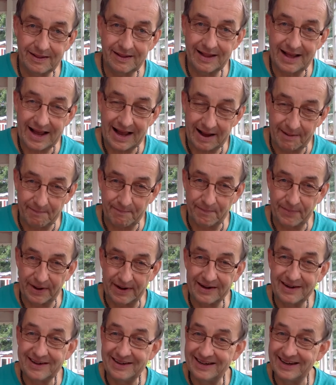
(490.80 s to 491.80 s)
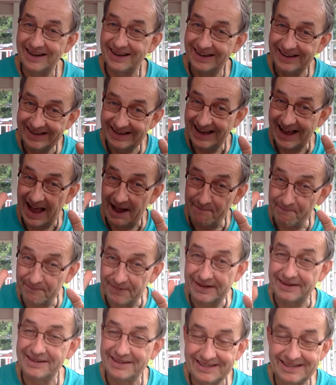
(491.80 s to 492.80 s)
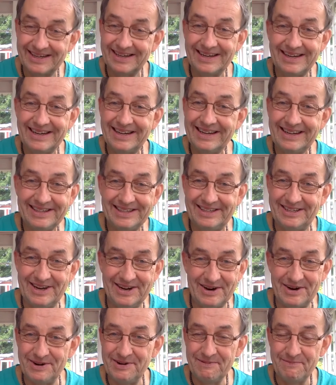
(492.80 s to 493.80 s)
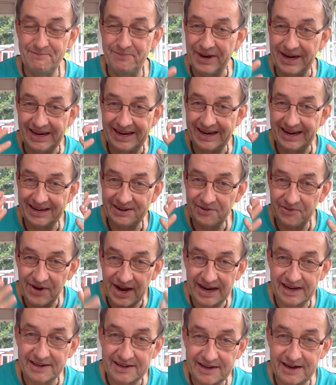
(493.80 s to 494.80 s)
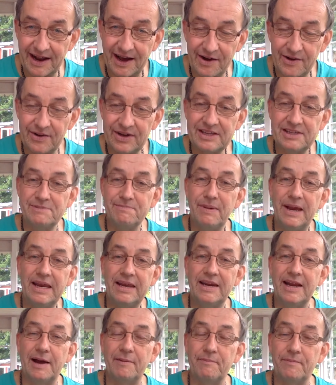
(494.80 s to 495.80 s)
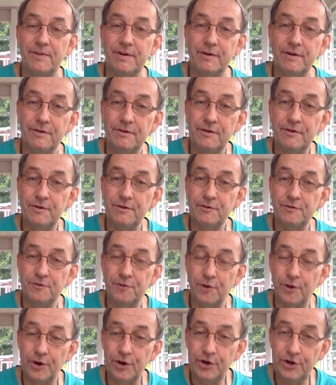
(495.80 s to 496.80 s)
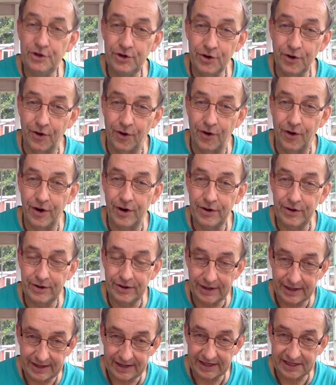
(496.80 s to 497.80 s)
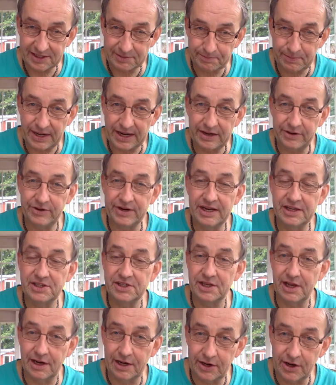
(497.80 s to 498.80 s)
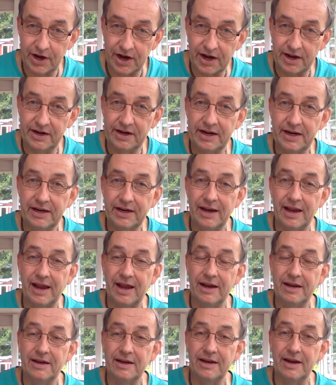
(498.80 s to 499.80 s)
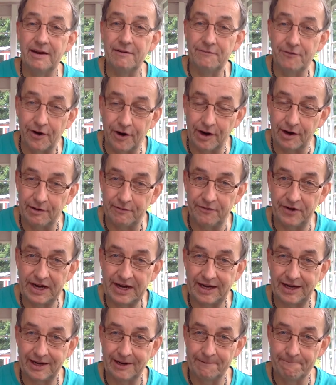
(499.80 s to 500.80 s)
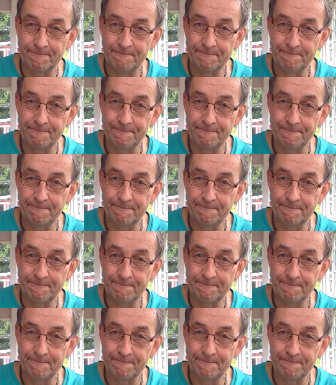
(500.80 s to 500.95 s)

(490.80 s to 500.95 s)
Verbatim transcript: happened happened to be in right now is made up for your experience and learning and evolving.